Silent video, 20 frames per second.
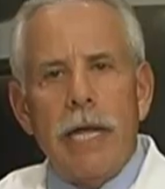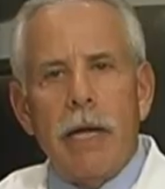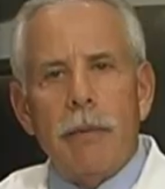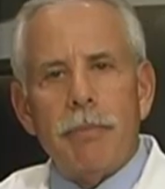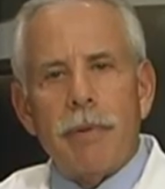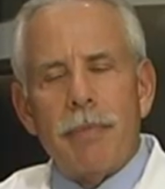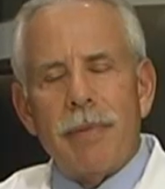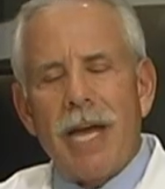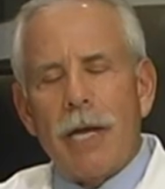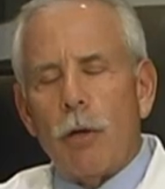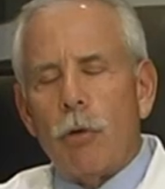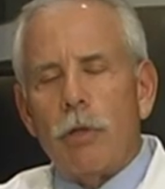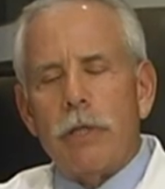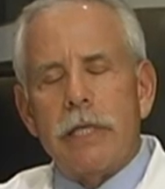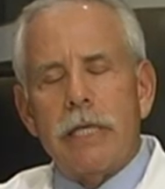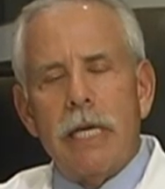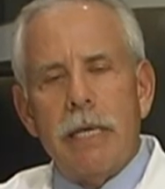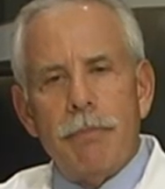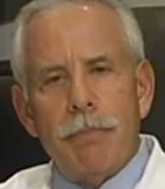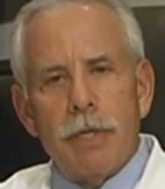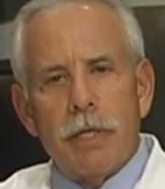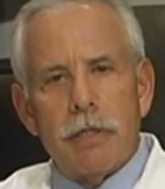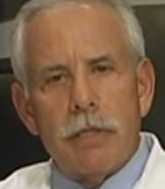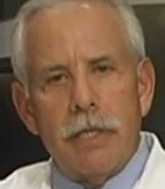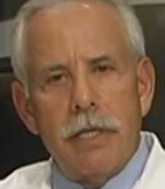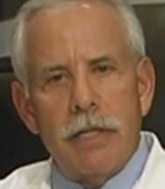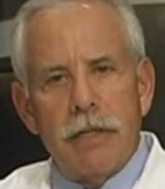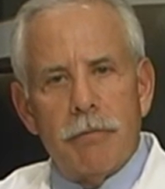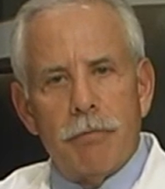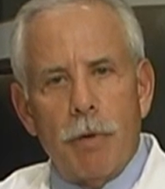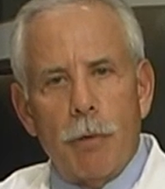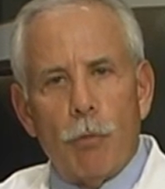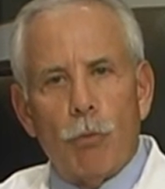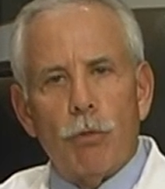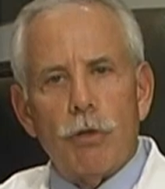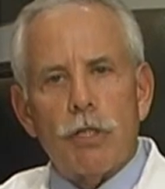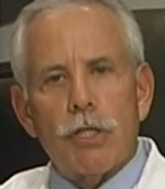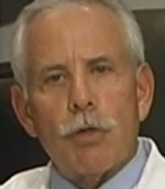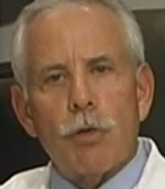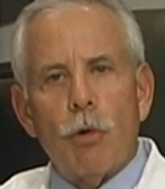help them not only keep their teeth,
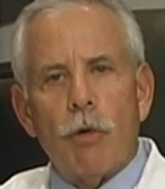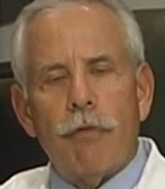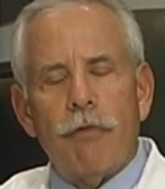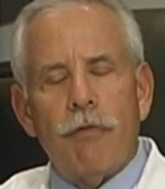but restore